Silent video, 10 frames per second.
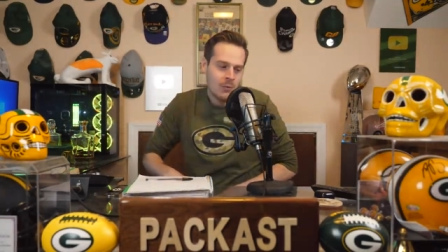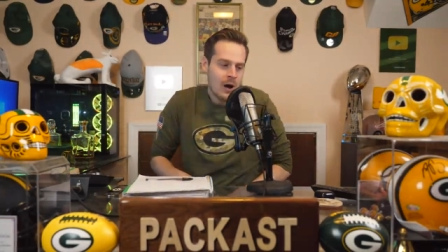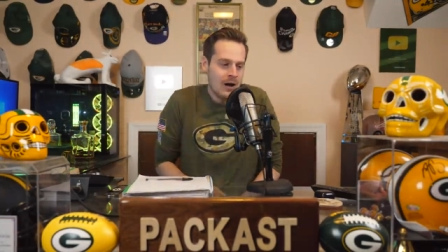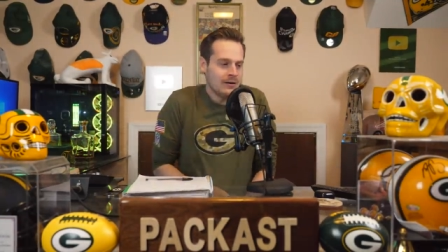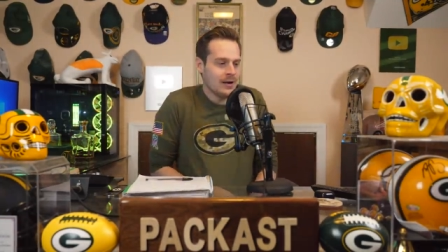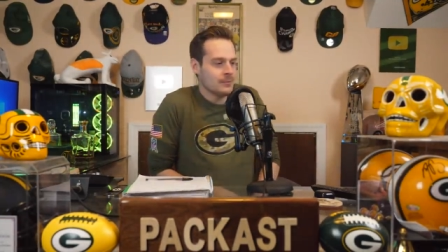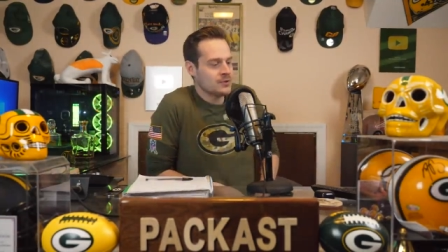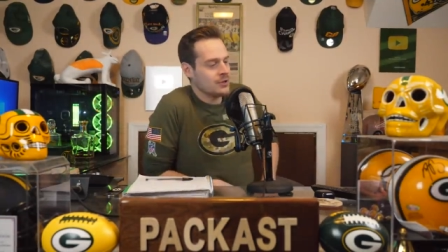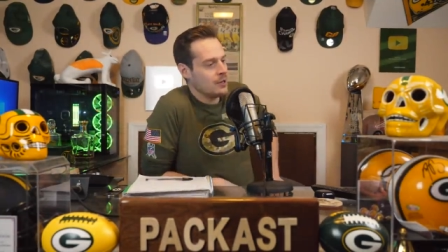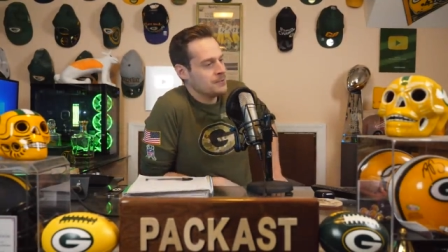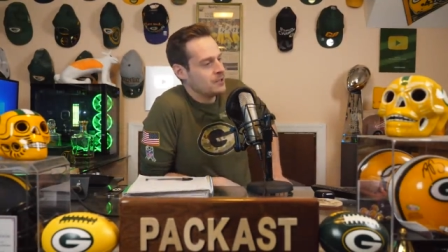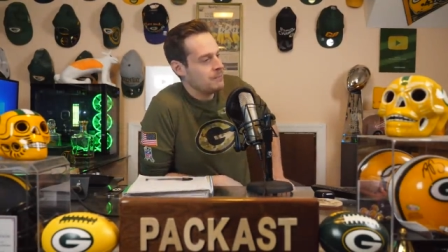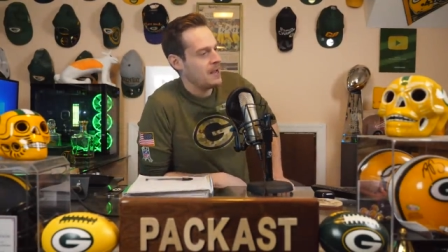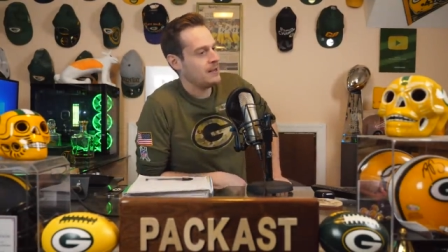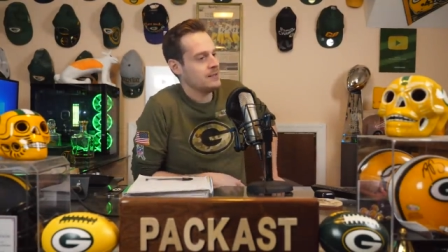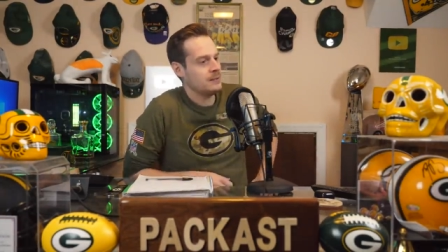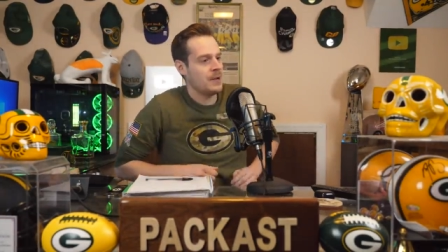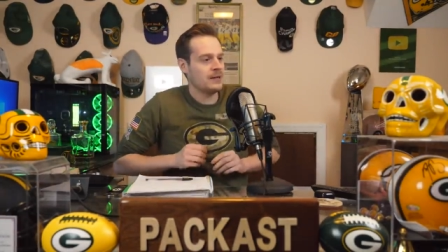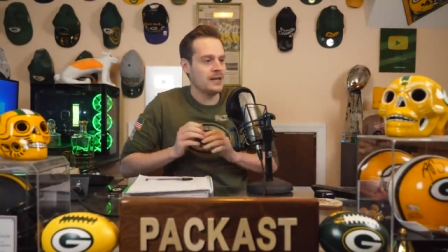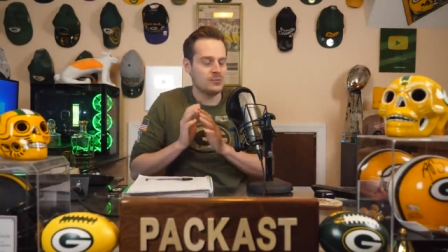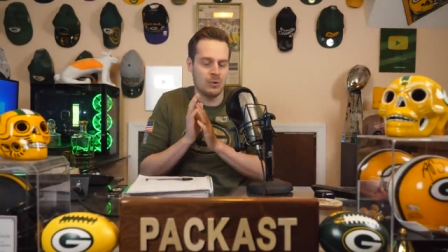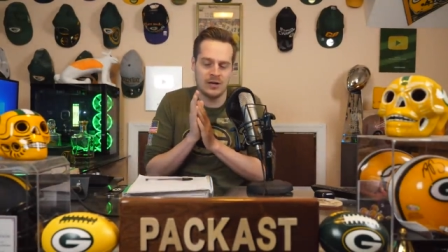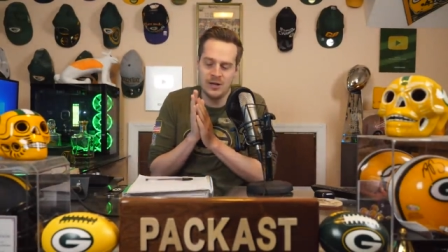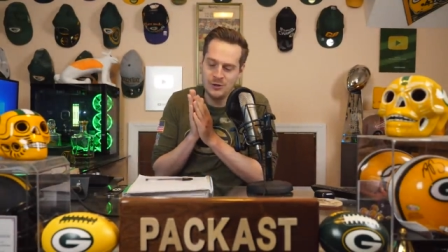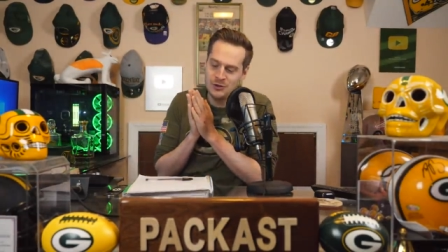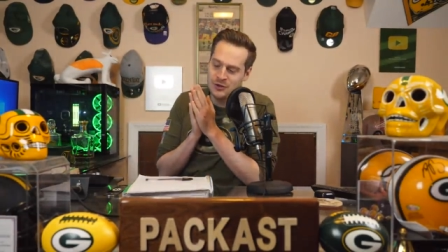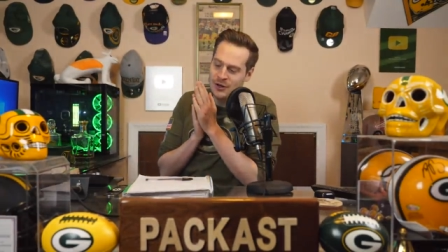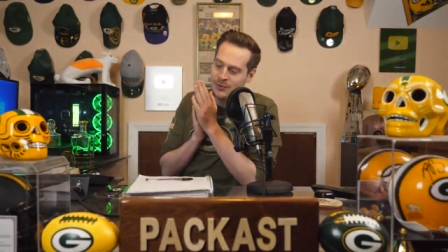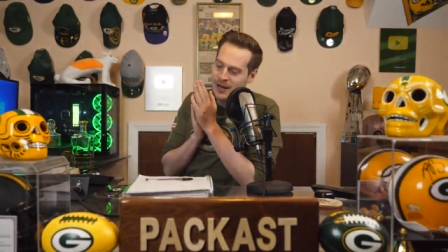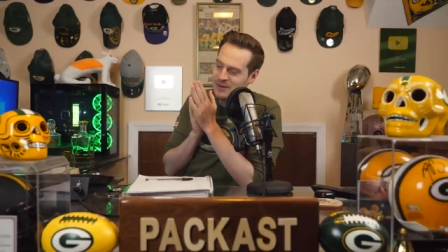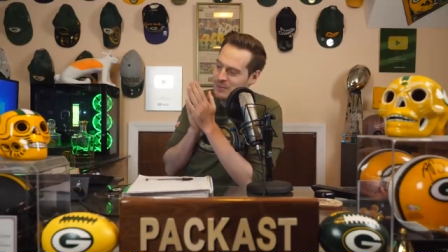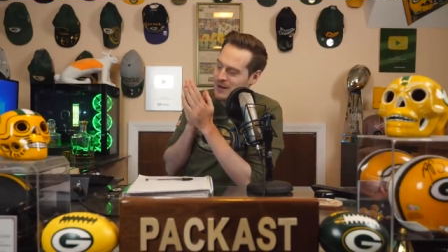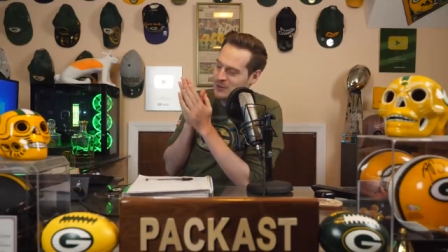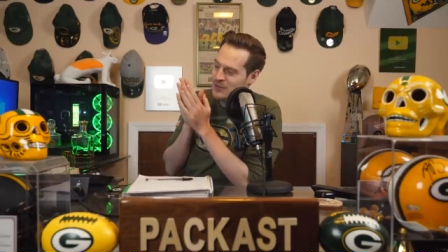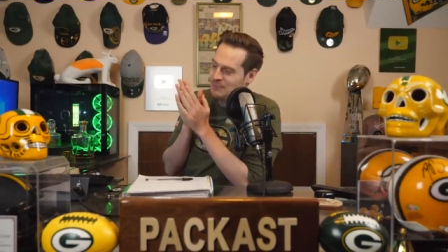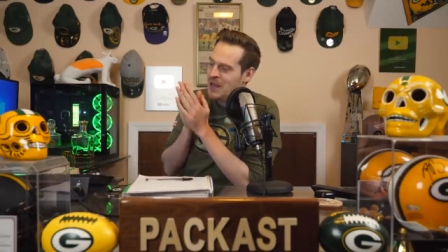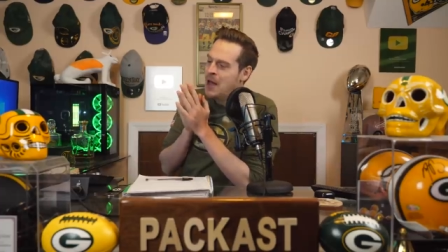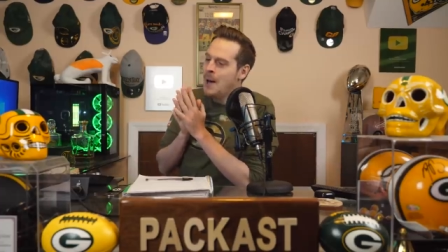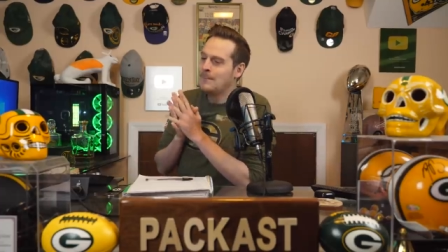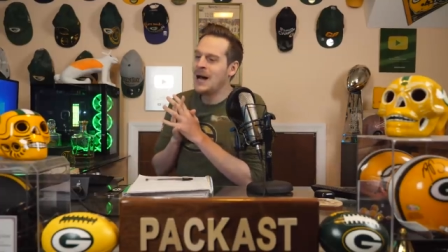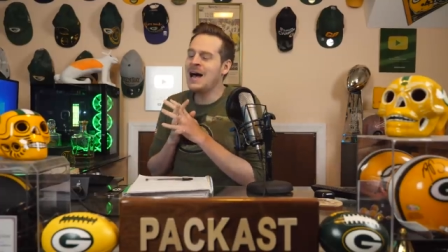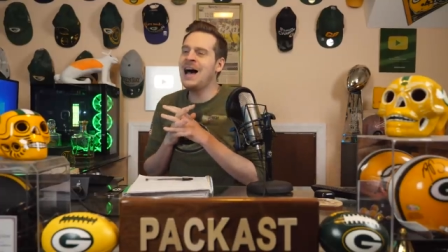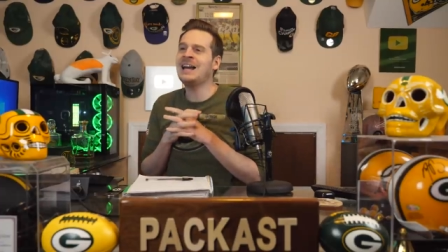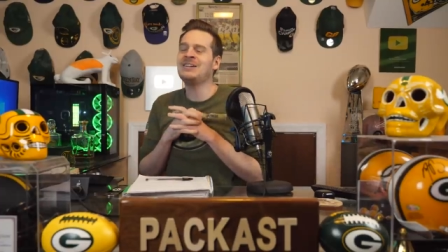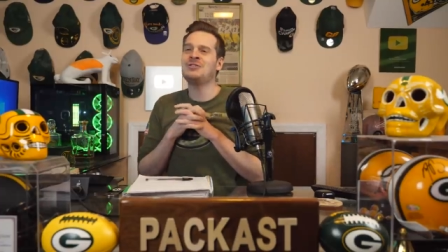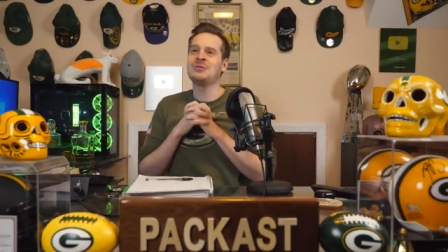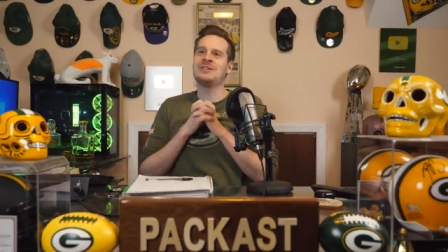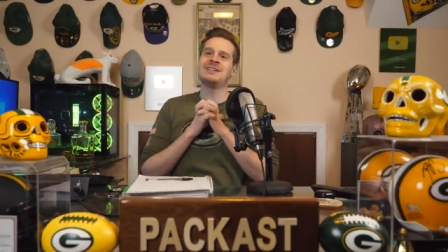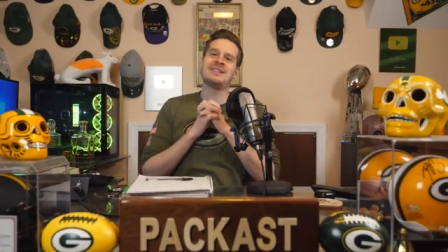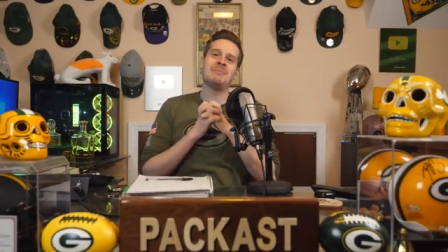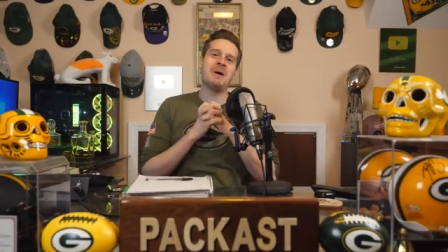Welcome to another episode of Packast, the podcast where you don't have to be Packers fan, but it sure does help.